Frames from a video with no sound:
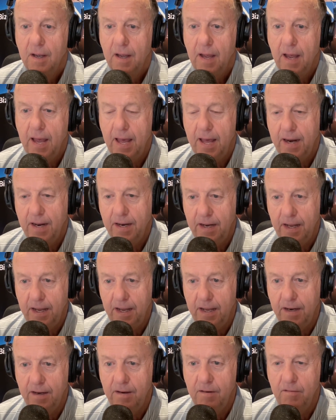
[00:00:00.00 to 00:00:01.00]
added
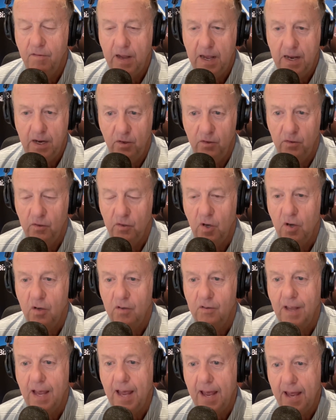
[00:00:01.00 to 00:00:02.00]
in value
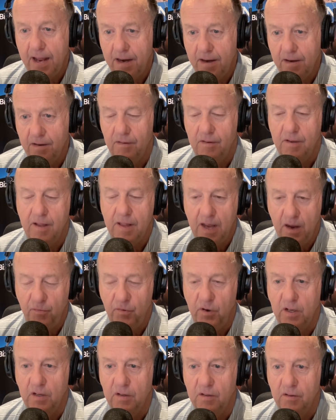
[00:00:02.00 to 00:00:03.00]
stocks and South
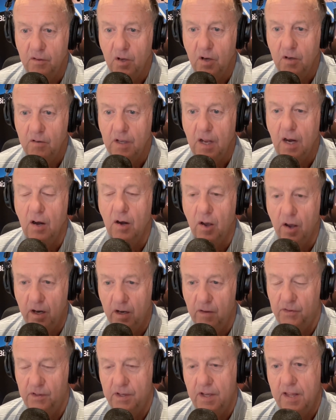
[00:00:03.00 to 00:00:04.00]
African stocks, a lot
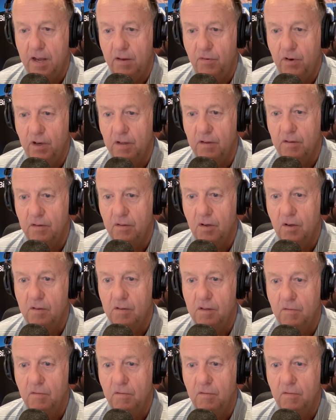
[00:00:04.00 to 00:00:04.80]
of South African stocks.